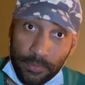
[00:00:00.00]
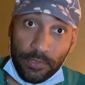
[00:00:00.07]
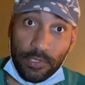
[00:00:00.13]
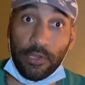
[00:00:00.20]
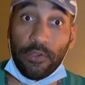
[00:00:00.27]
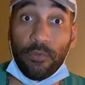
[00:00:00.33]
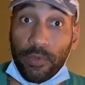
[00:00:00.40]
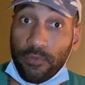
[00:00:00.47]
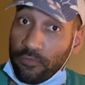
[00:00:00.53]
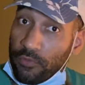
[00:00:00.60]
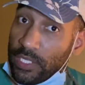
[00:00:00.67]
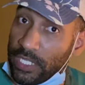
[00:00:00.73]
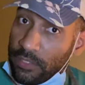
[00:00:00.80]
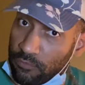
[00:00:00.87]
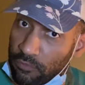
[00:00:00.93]
You know, we're
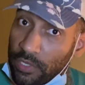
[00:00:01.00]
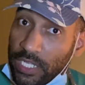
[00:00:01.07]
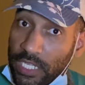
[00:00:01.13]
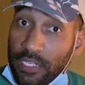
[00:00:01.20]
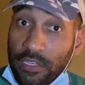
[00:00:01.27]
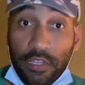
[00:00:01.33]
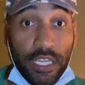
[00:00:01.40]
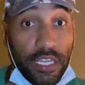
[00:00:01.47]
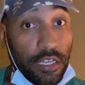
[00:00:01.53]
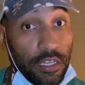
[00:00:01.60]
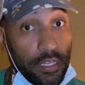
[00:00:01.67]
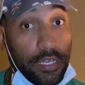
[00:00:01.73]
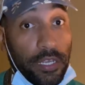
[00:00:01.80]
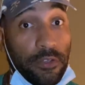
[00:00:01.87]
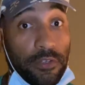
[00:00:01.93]
really, really looking
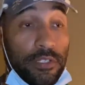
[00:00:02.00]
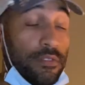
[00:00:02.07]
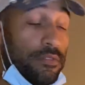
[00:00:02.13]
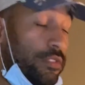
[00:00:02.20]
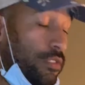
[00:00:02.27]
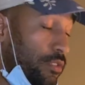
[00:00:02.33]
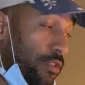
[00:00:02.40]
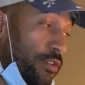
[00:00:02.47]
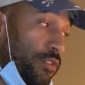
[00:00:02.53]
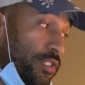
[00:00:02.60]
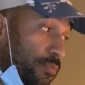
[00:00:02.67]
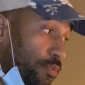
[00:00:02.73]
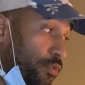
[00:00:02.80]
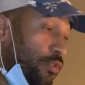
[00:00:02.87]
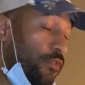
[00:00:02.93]
good on, you know, it's
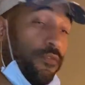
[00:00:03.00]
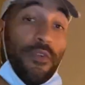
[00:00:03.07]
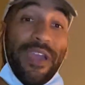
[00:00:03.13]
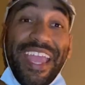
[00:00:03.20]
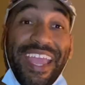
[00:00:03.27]
beautiful.